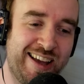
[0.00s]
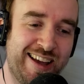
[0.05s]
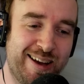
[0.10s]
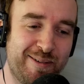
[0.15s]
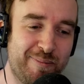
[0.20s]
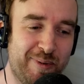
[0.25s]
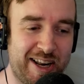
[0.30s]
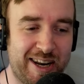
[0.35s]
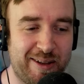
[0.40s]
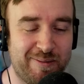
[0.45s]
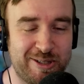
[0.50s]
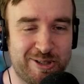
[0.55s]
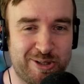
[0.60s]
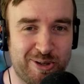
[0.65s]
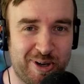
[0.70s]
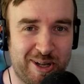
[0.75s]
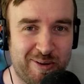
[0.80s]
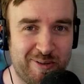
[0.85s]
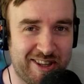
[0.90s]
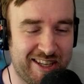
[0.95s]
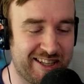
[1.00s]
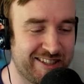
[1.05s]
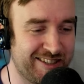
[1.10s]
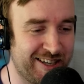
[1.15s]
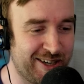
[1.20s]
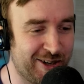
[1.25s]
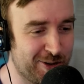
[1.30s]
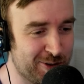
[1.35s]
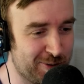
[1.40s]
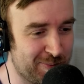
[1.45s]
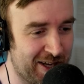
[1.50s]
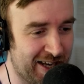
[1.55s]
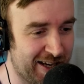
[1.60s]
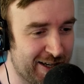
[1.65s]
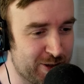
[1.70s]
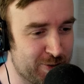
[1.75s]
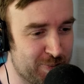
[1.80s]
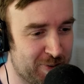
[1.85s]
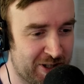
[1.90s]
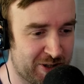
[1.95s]
My name is Johnny, but the internet knows me
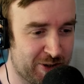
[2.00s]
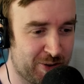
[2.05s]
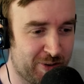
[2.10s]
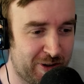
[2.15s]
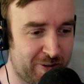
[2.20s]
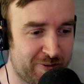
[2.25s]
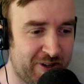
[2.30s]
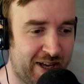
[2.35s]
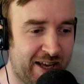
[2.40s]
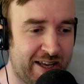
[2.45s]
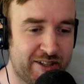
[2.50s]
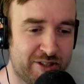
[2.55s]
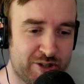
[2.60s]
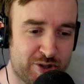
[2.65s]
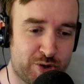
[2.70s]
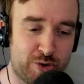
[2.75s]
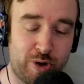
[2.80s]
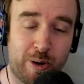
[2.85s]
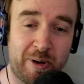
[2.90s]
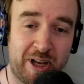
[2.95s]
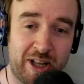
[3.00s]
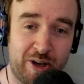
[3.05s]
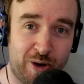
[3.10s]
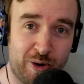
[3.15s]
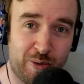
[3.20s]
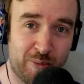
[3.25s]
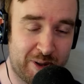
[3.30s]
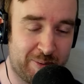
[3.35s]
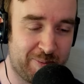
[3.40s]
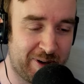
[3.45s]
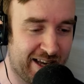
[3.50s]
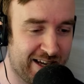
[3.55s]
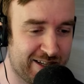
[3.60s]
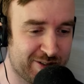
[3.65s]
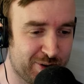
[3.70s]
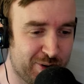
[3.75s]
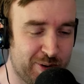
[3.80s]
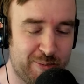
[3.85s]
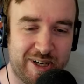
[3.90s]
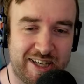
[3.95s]
as Pixel Rift, and strumming along with me, as
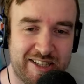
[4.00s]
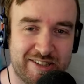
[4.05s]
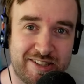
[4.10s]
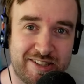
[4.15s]
always,